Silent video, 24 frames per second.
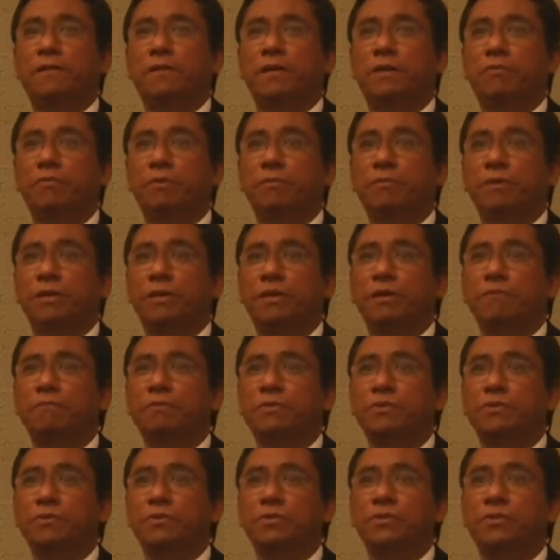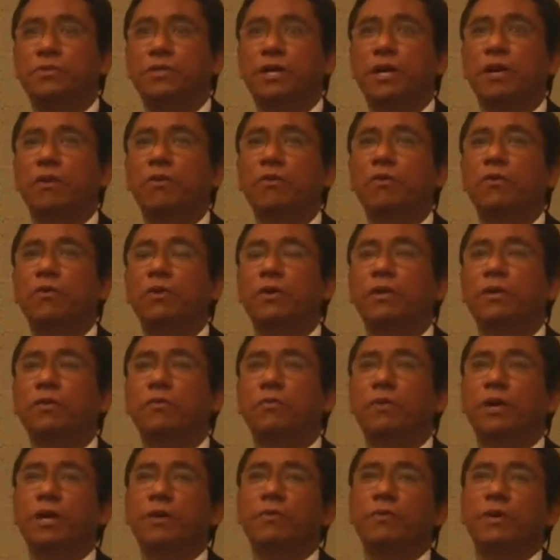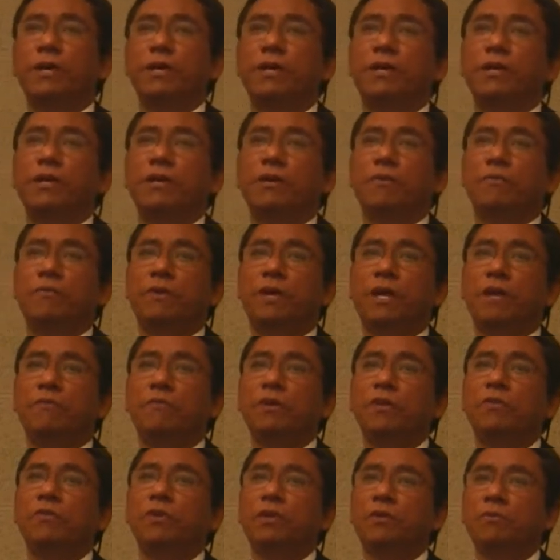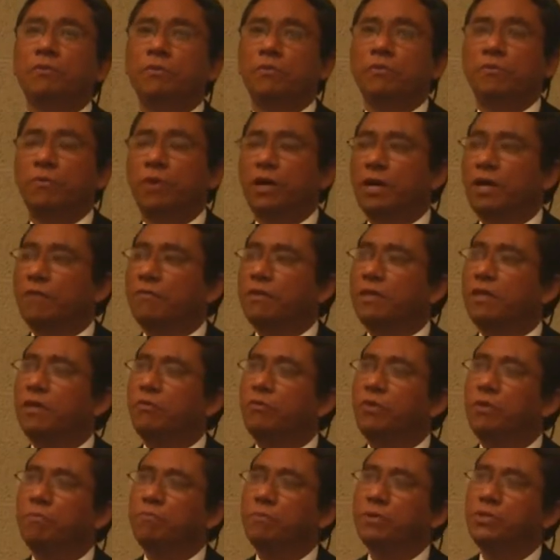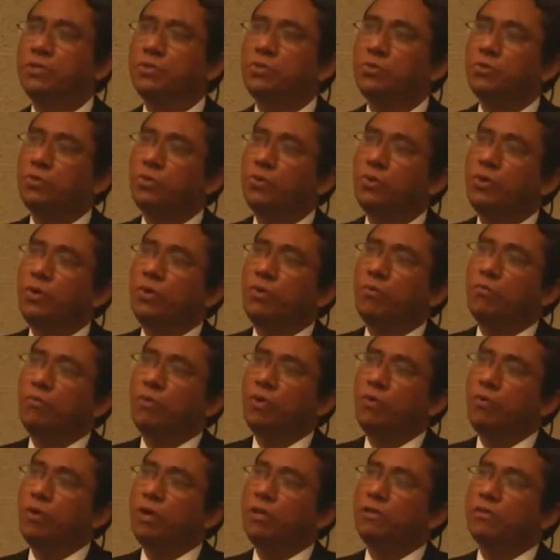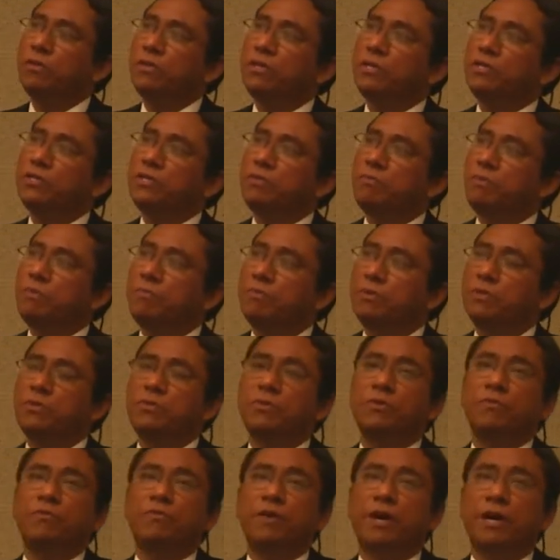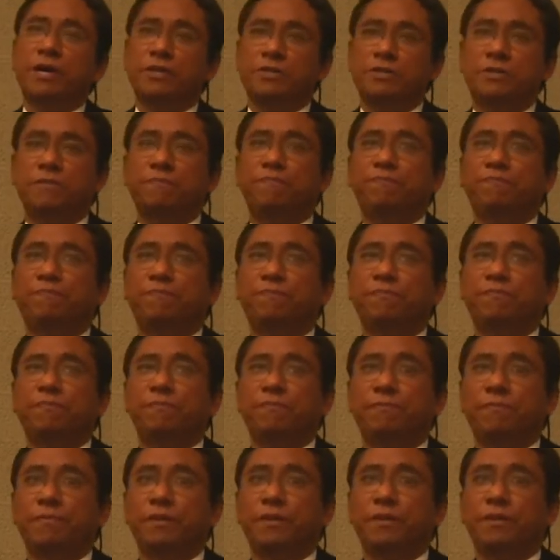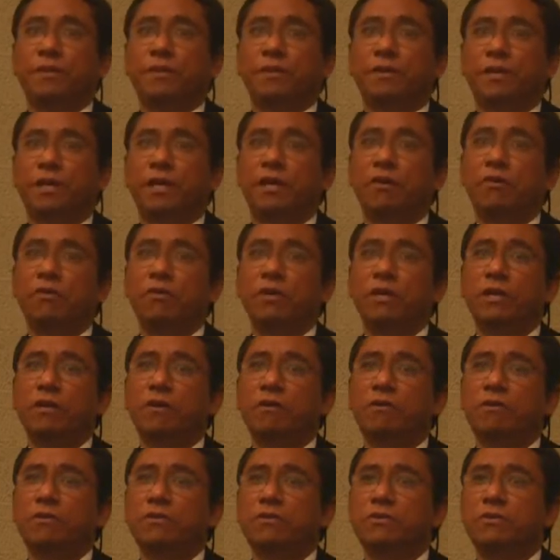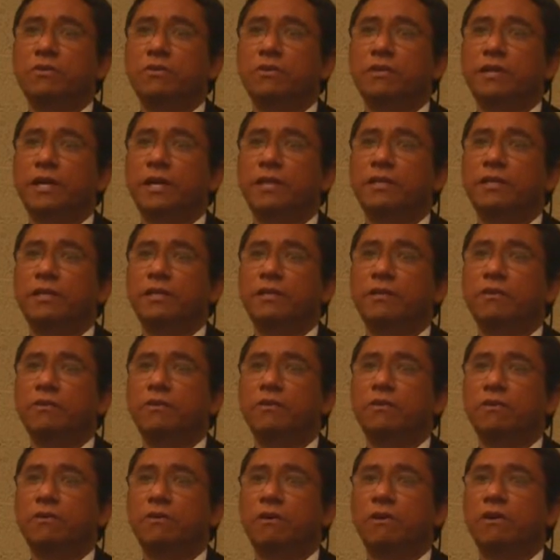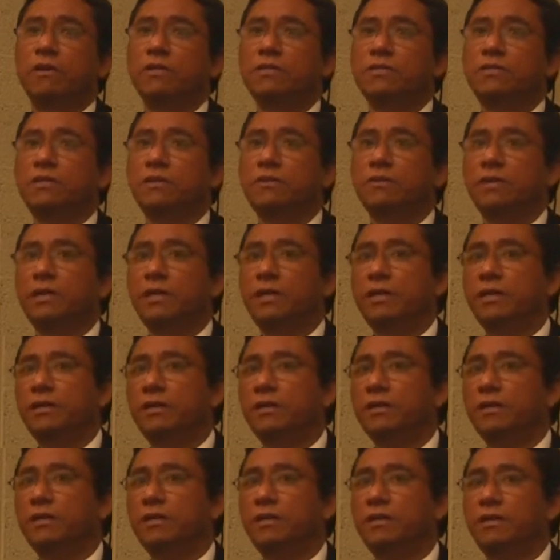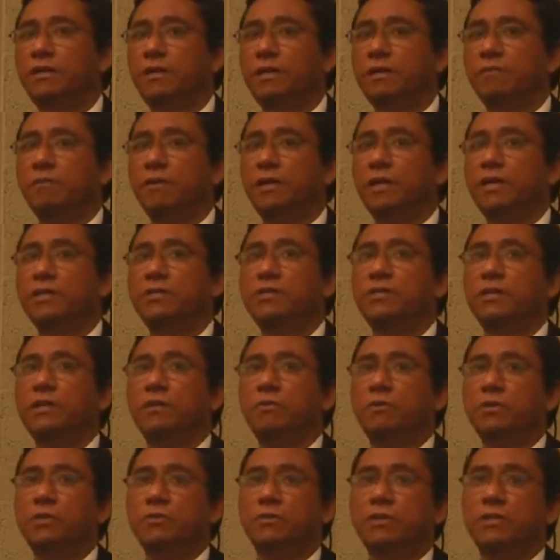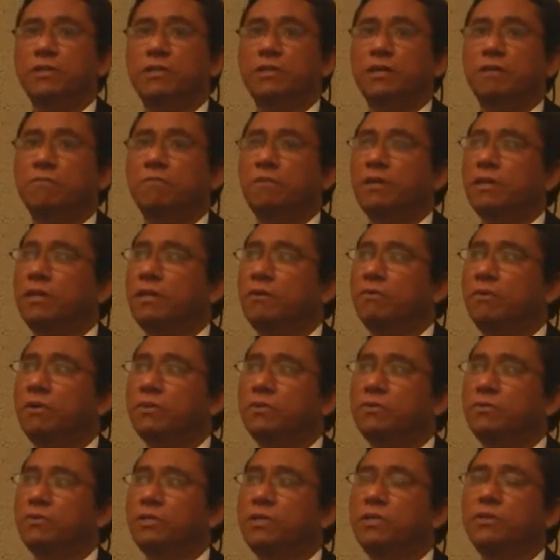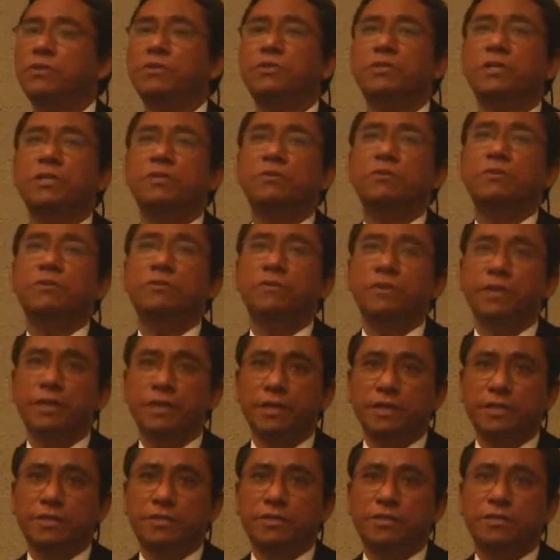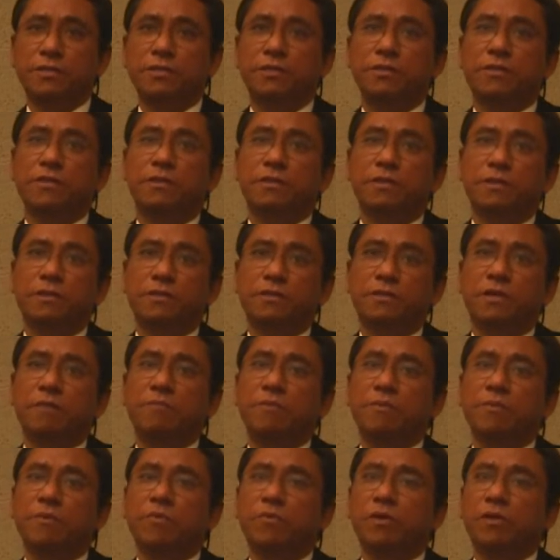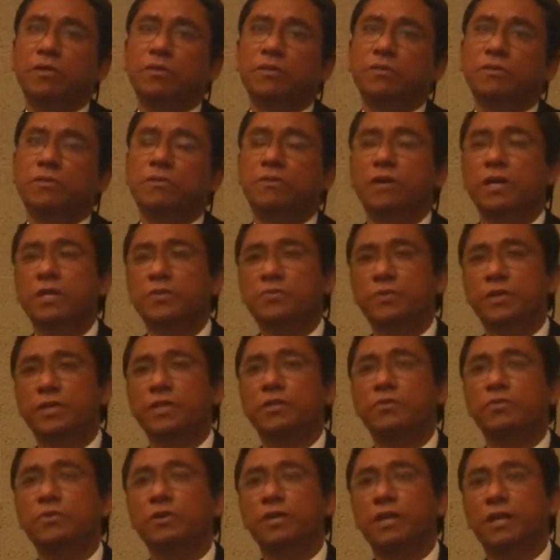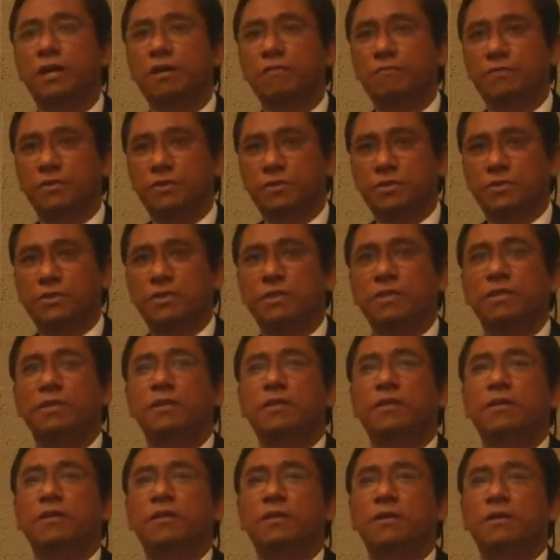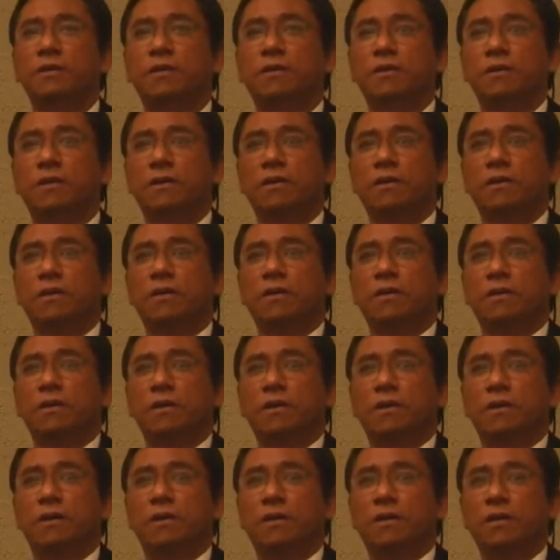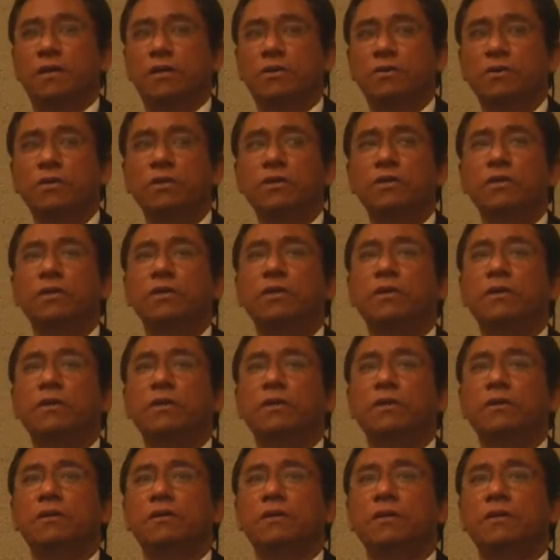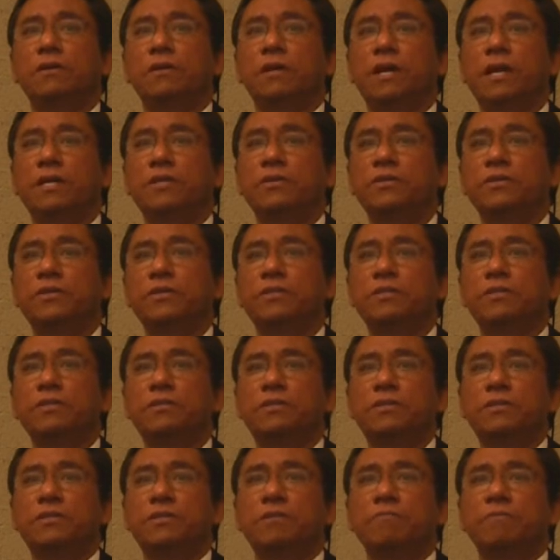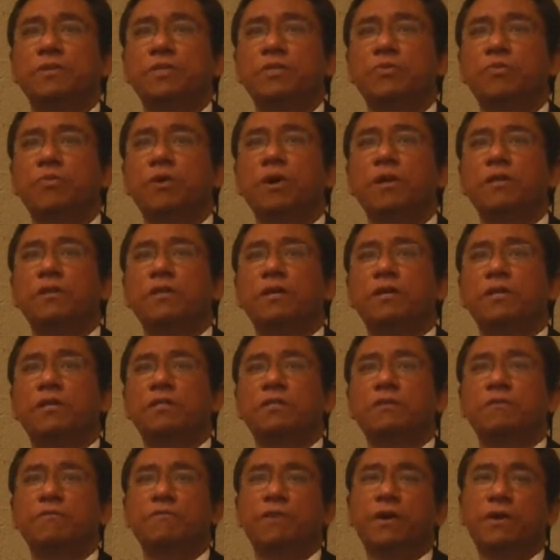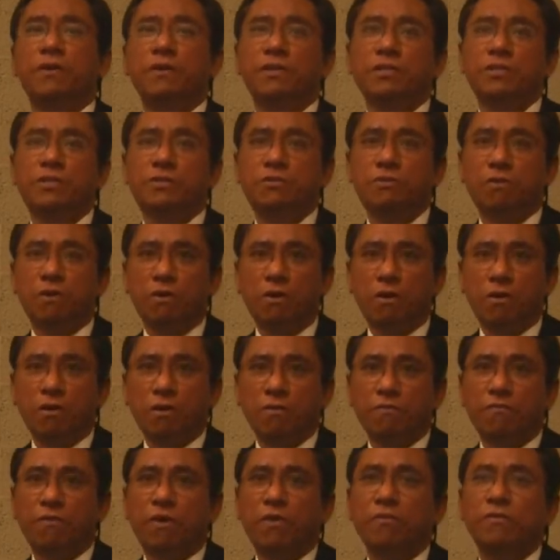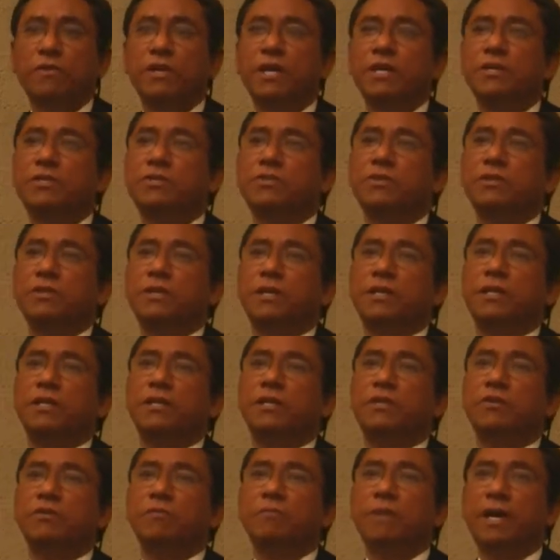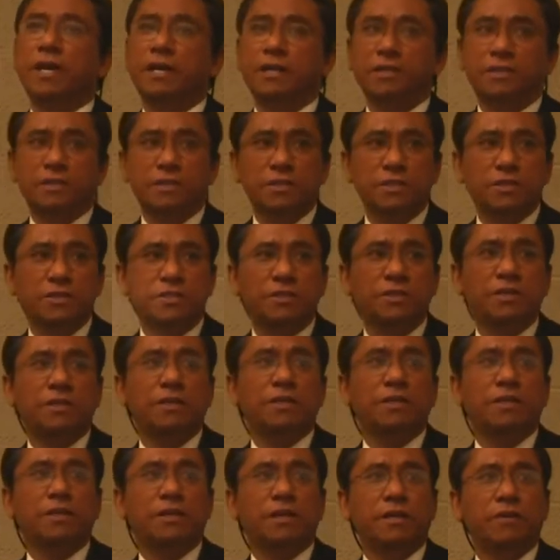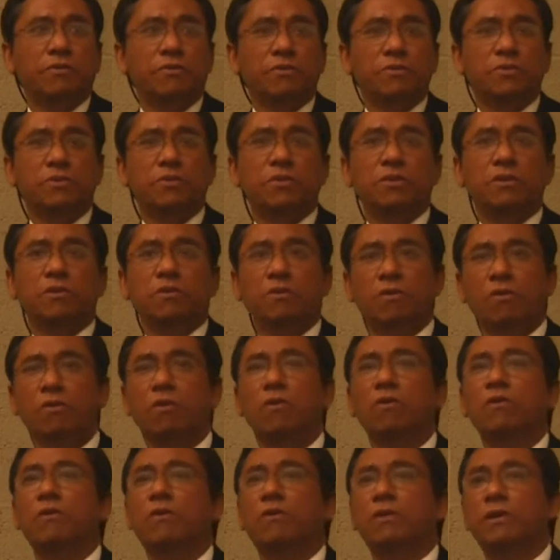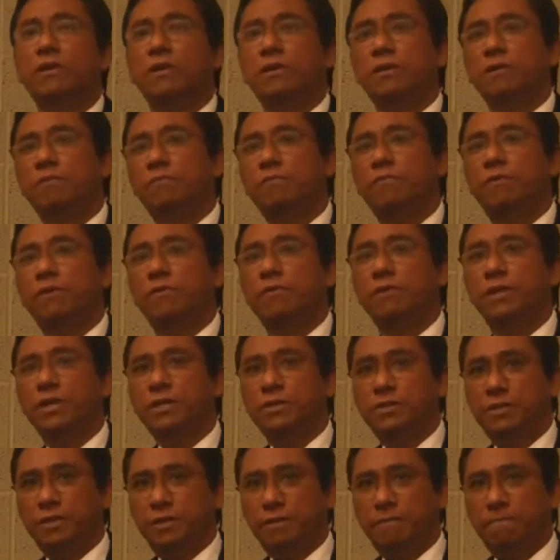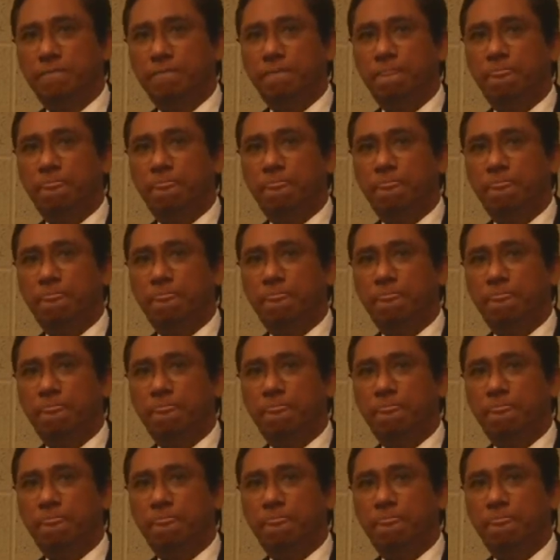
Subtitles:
that we become so shallow in the way whatever that we pursue, we want things to be pursued fast, including also getting your college degree. In Malaysia, it was one time that they want to reduce it to 3 years, and some people wanted to graduate in 2.5 years. A good education system is one that has a very strong foundation in the humanities and also the core curriculum foundation.